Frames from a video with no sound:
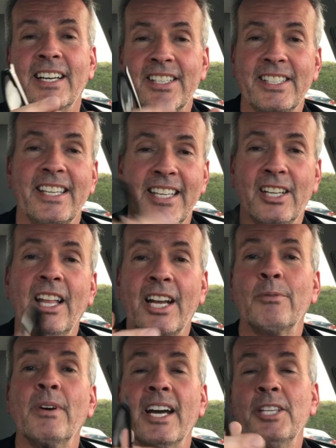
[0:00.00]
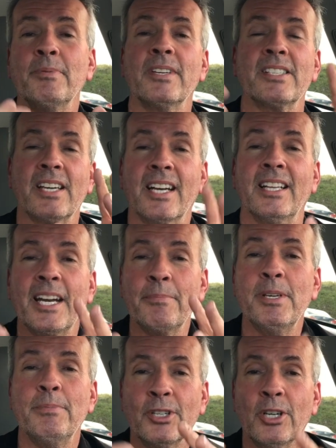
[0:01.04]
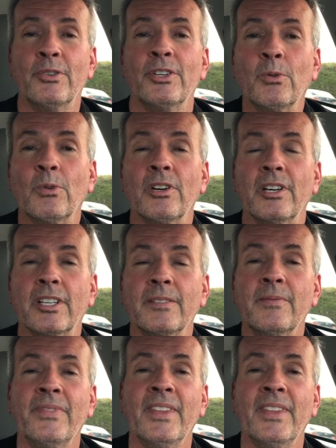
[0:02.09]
because I can get a lot of rides because I got a lot of people going to work.